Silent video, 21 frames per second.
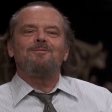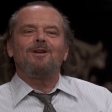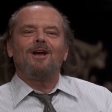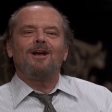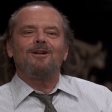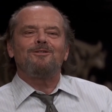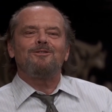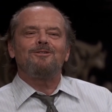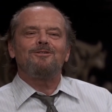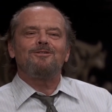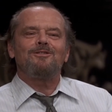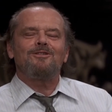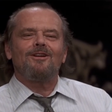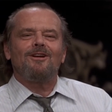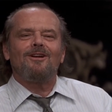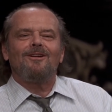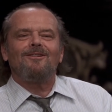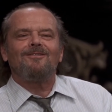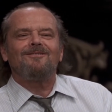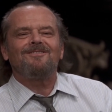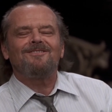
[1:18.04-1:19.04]
us about
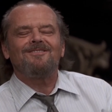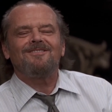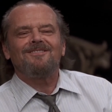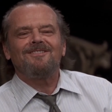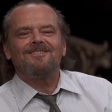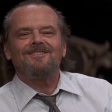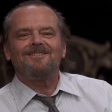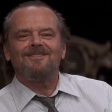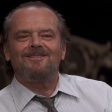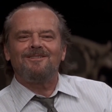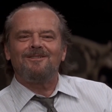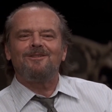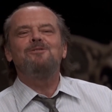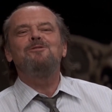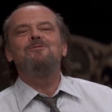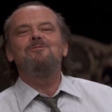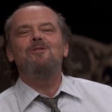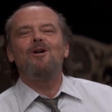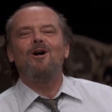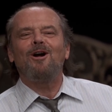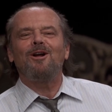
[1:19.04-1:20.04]
yourself.
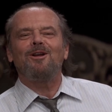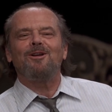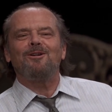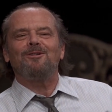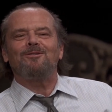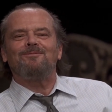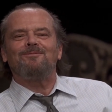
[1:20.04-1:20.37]
Who are